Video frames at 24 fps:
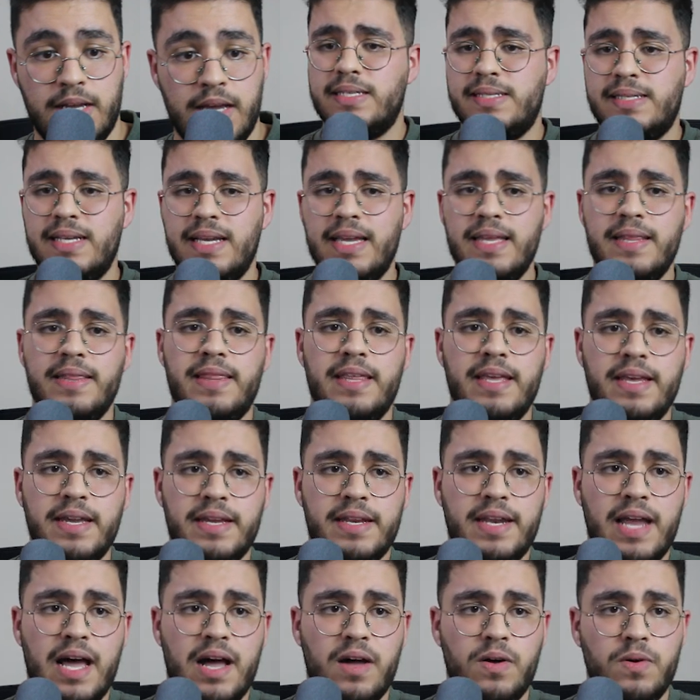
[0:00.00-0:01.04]
The second thing
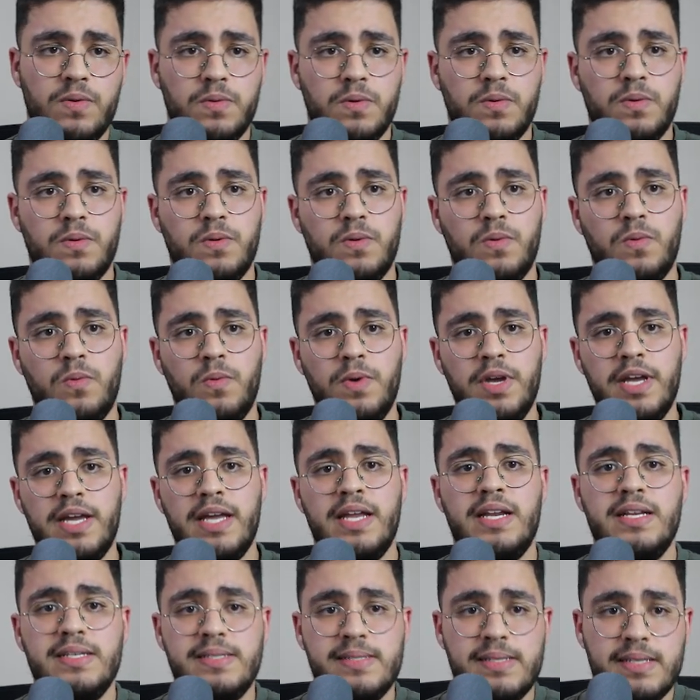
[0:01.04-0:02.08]
now, we're
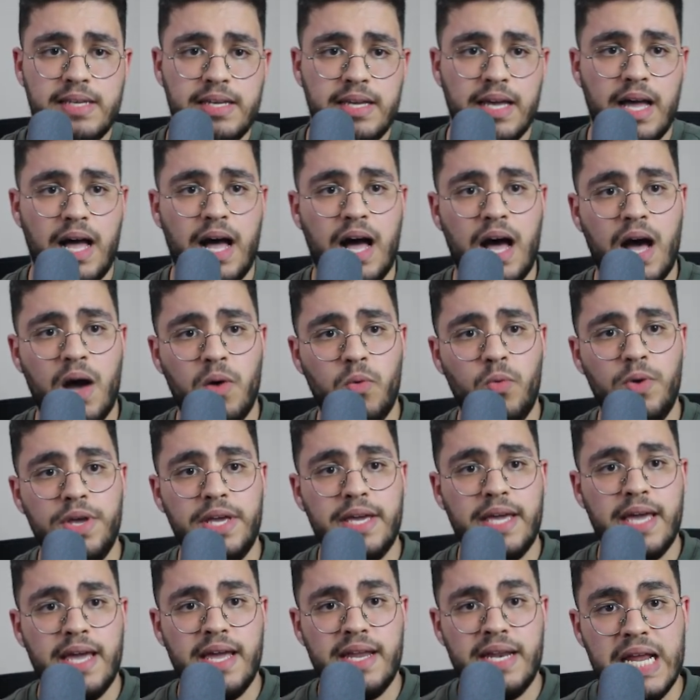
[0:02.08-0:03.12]
gonna see how we
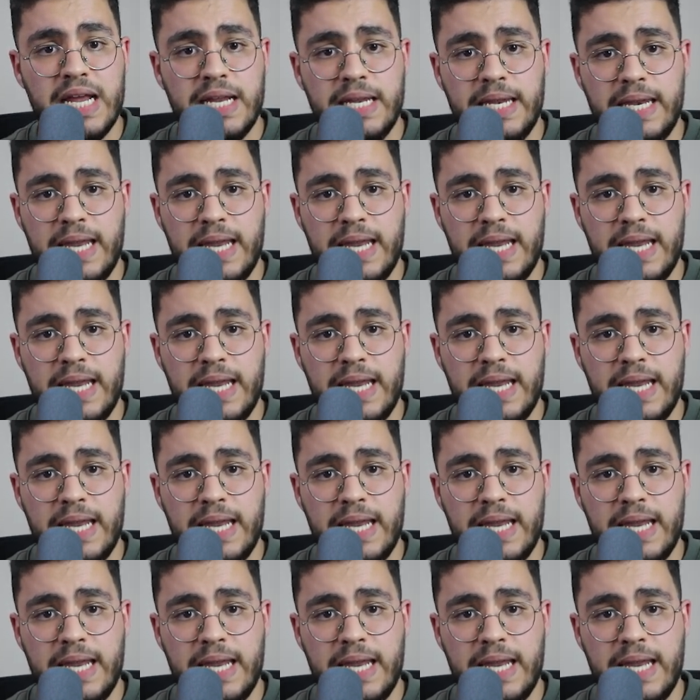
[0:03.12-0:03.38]
can